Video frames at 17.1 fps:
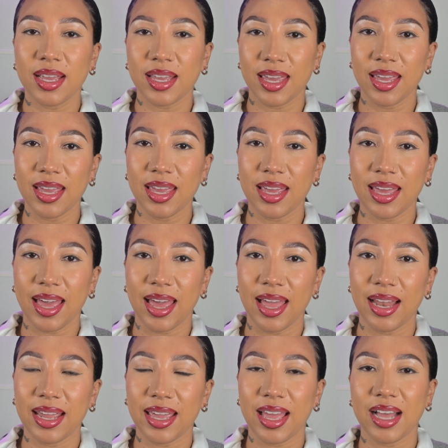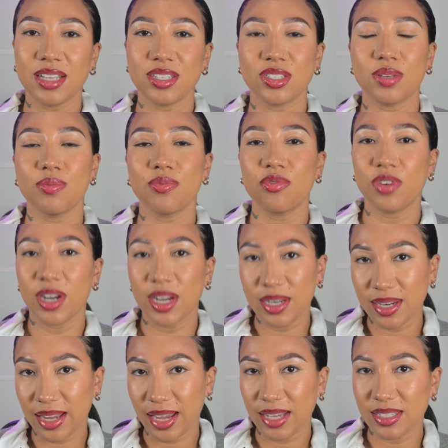Kinky Curly has some
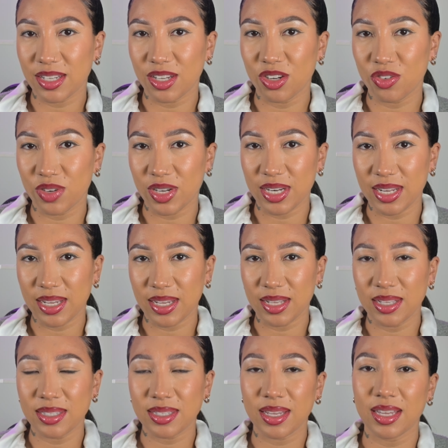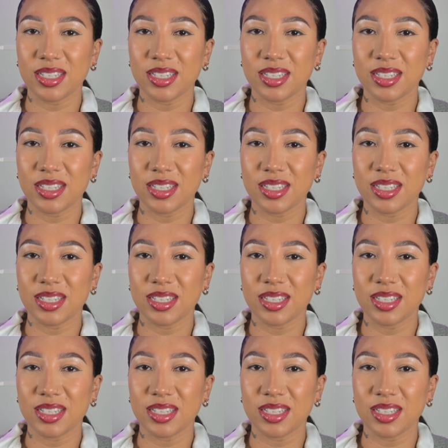really nice ingredients.